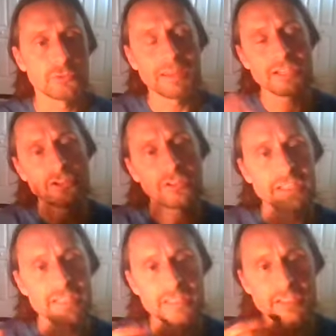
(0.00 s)
Bend your
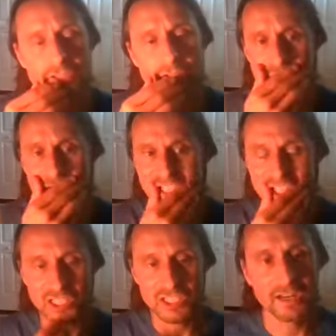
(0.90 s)
knees into your chest and
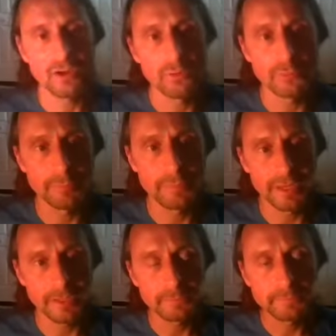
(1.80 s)
just kind of hold them
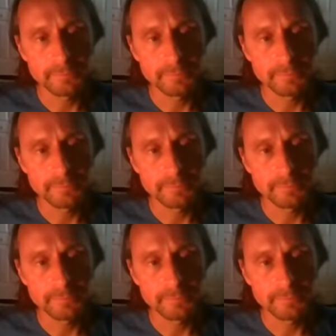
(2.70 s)
there.